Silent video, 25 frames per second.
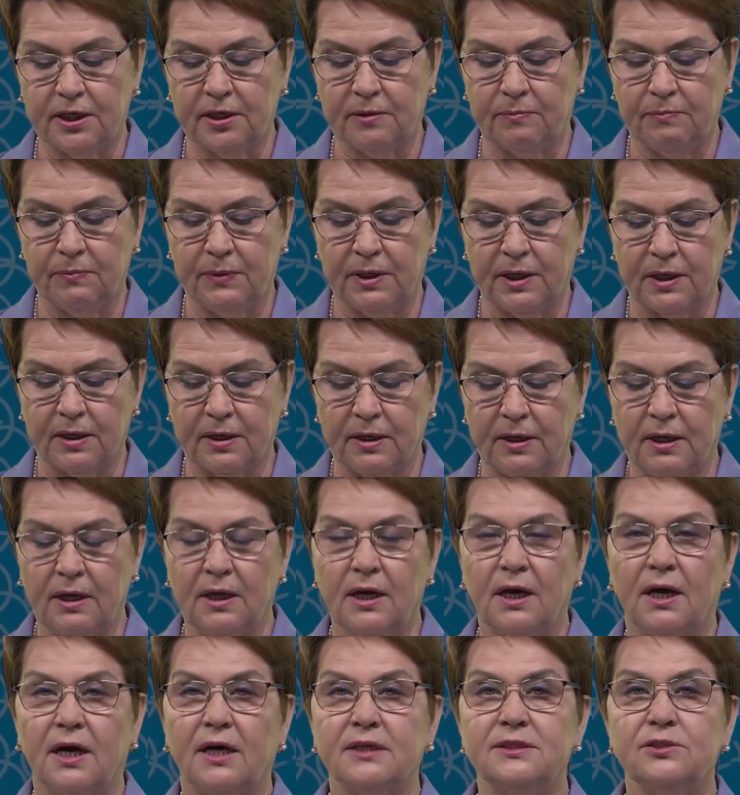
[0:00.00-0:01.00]
in
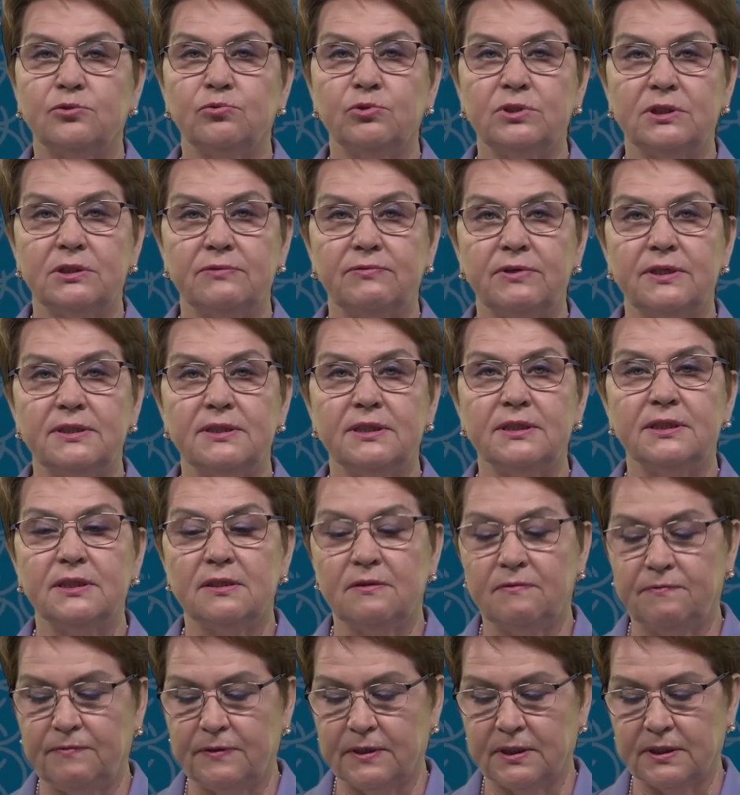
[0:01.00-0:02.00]
compliance of
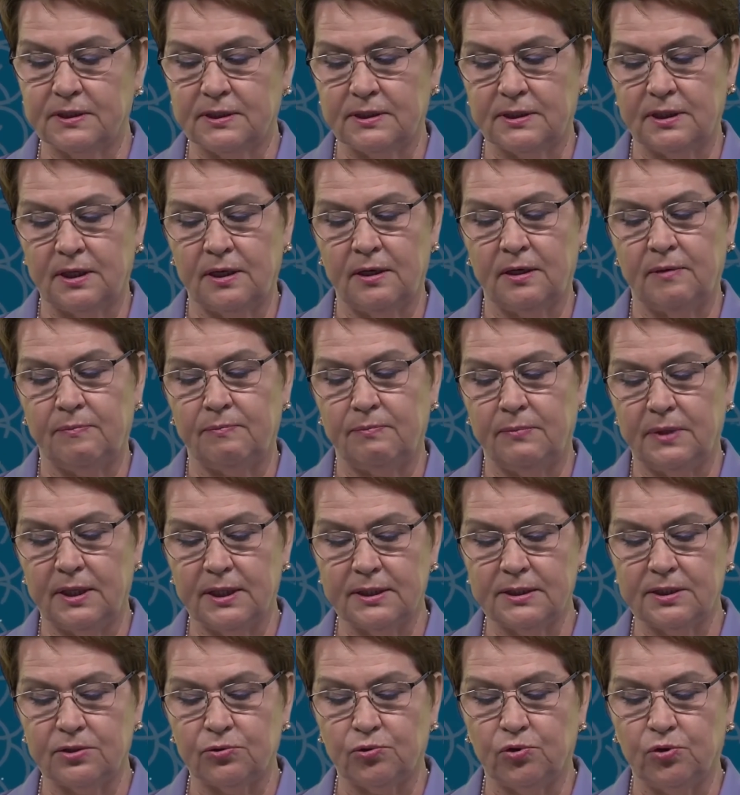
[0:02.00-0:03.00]
with
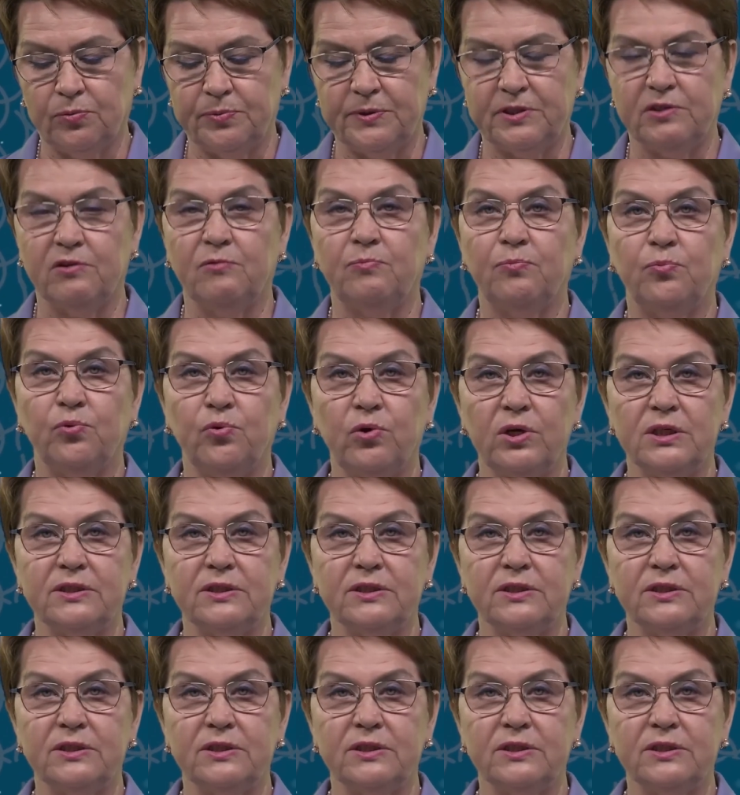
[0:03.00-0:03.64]
restriction rules.